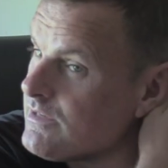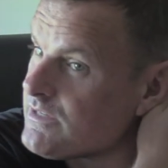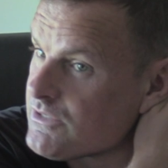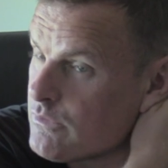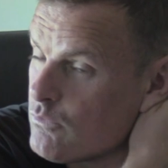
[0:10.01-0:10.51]

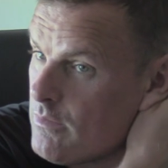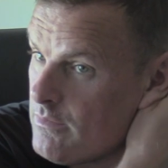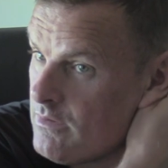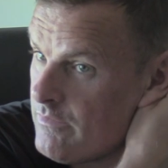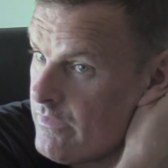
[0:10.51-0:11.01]
system
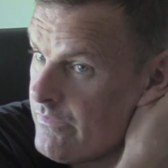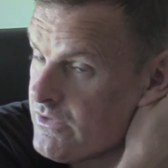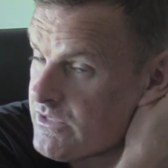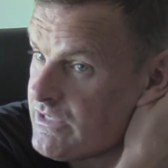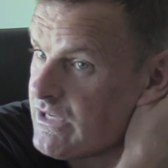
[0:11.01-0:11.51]
of
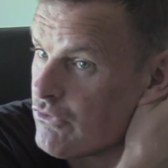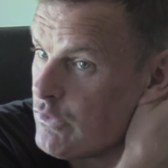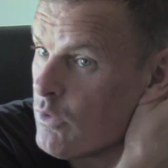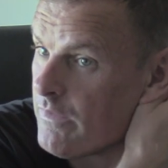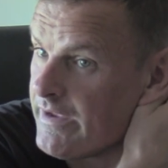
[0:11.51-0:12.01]
the City
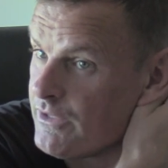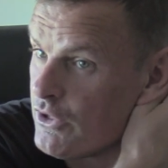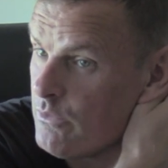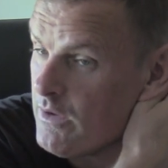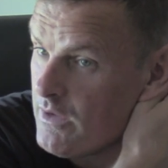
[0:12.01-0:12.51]
Group, what they
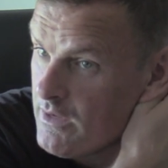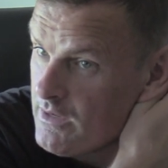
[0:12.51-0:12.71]
do,